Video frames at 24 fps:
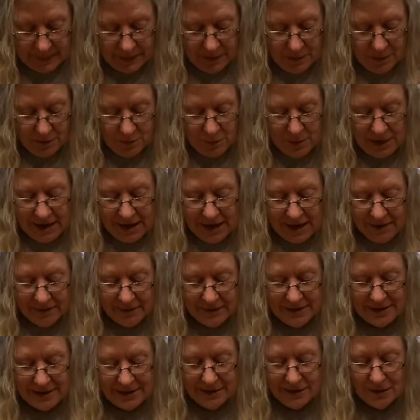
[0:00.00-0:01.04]
We have
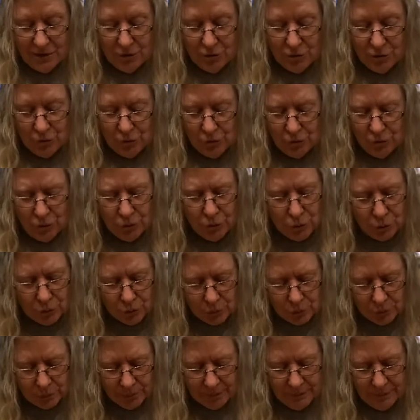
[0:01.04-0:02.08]
these
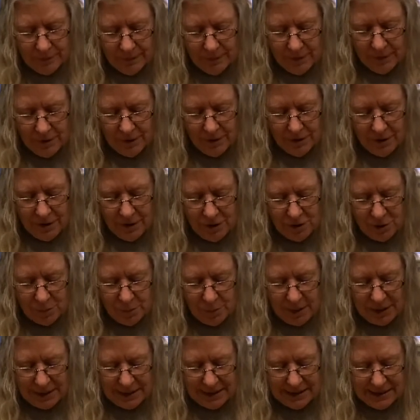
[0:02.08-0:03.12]
2 orange
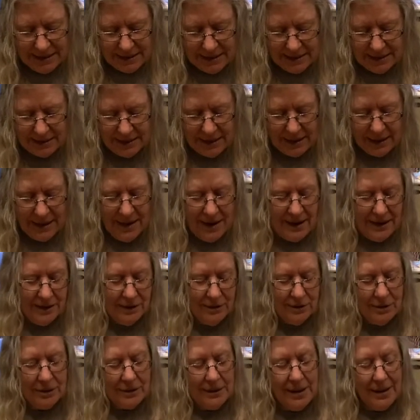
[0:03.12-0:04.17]
pieces that kind of
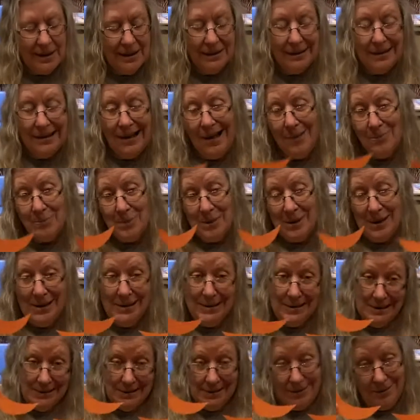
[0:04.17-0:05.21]
look like a
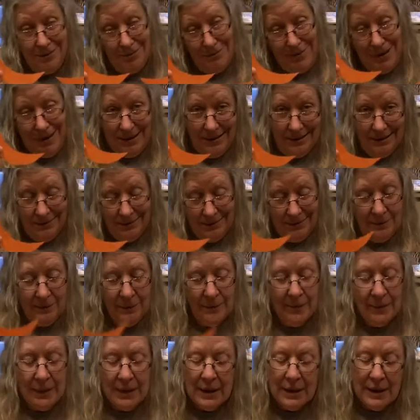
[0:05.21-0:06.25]
lopsided smile
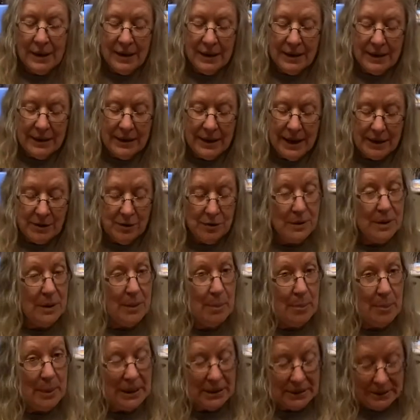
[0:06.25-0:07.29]
that are the
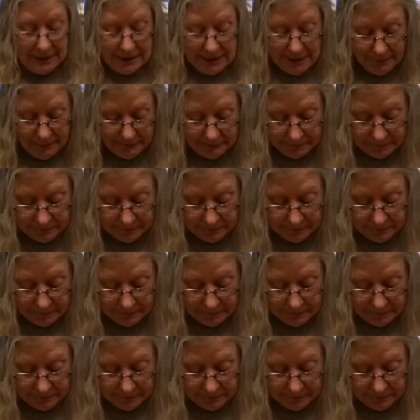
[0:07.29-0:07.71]
belly.